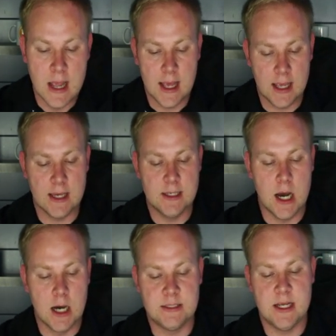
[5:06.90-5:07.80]
and H
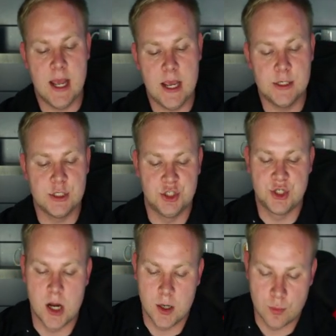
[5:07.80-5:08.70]
U T eight
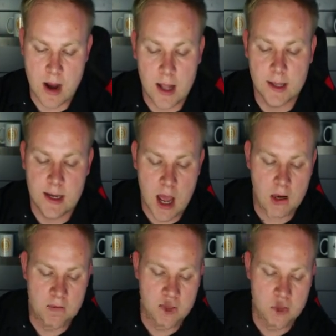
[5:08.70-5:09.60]
stock rallied
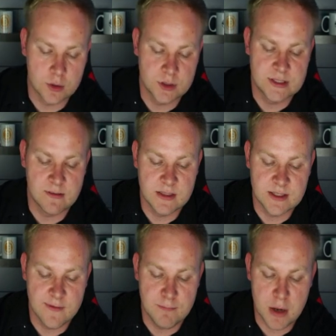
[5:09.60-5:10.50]
after two hundred
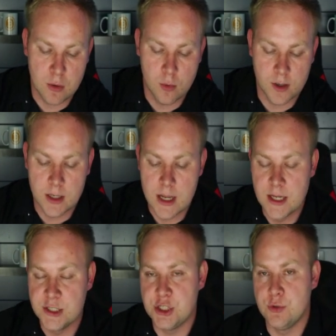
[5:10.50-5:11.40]
seventy-seven Bitcoin
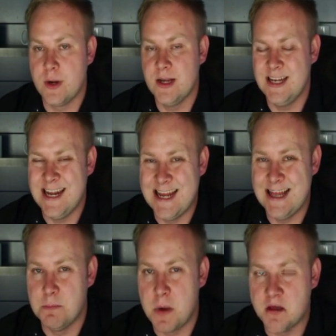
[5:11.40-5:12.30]
generated in the
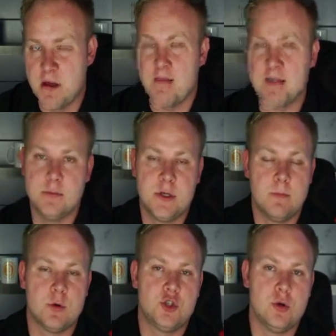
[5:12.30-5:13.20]
month of
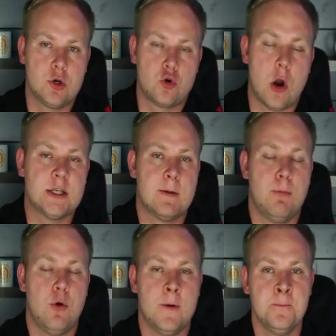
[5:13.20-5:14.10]
September. So across the
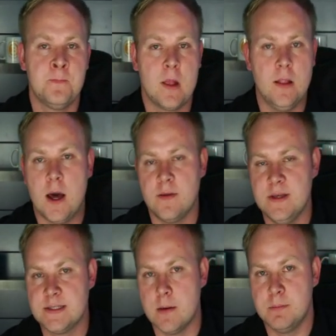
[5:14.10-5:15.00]
board, a lot of
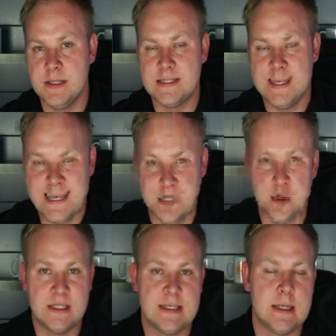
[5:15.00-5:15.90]
these companies
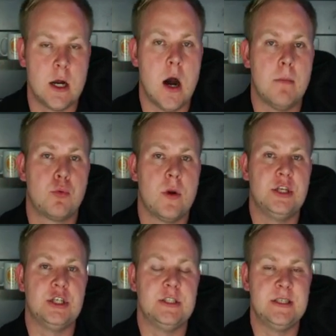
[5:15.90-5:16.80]
increasing their
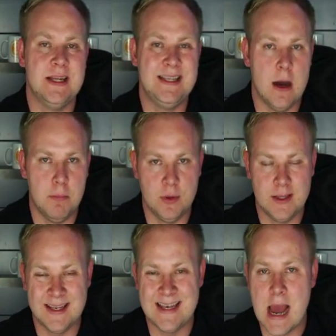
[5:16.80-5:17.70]
operations,
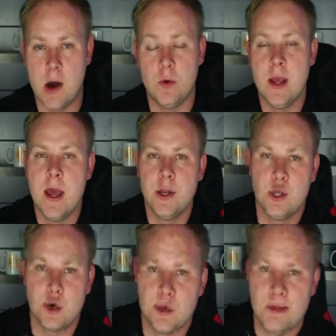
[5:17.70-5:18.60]
doubling down
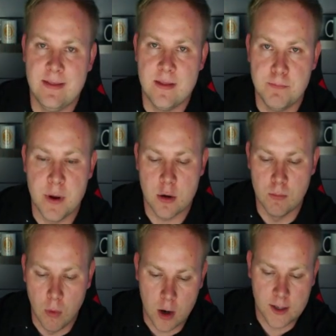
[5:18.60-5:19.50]
during the bear
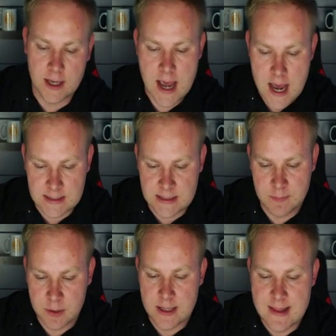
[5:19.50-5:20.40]
market, as
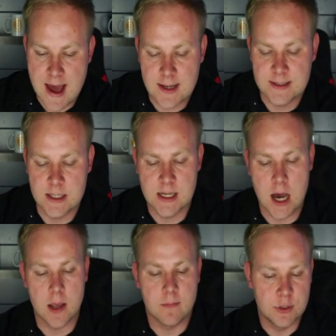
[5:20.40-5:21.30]
typically that is the
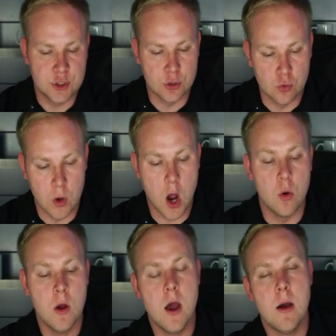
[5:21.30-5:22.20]
time to grow.
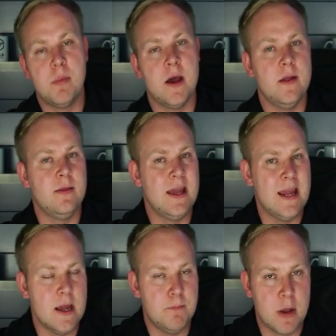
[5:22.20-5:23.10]
But
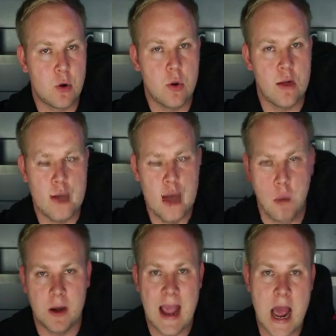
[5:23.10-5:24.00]
the Bitcoin
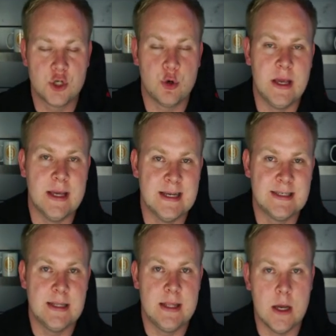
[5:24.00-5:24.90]
network hash rate
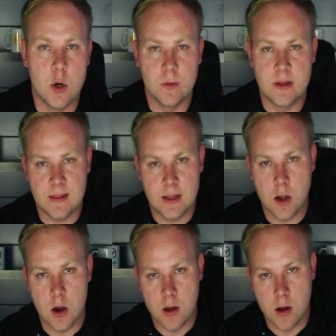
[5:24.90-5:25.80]
isn't the only
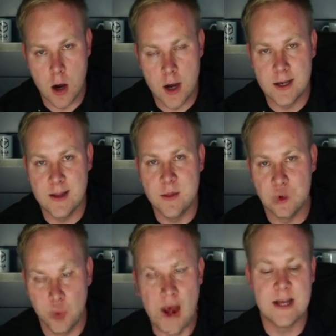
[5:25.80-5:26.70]
thing on the
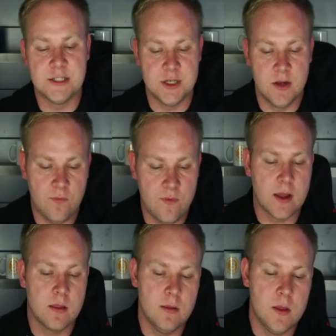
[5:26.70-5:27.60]
rise. In
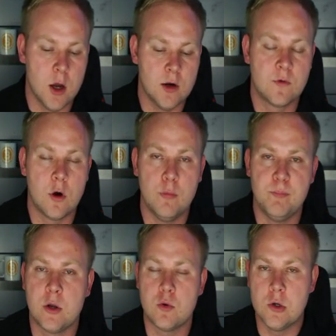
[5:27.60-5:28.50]
fact, the overall
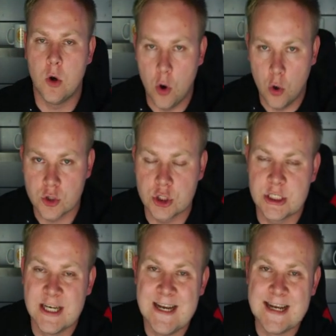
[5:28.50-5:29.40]
Bitcoin holders
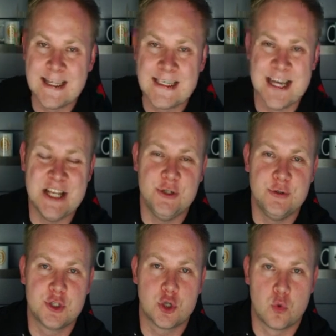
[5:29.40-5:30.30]

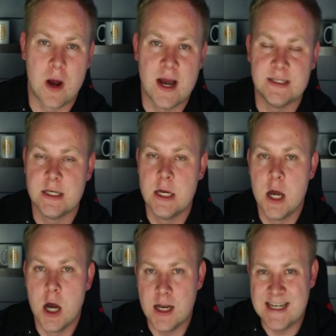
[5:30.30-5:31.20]
continues to rise
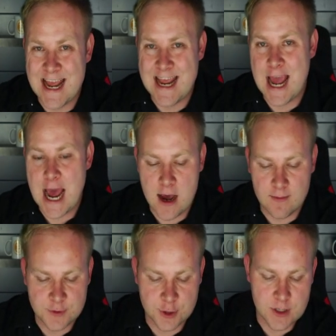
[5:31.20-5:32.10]
day
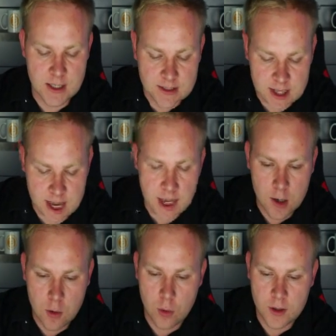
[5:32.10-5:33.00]
after day.
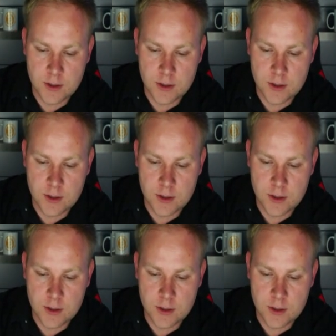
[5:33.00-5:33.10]
According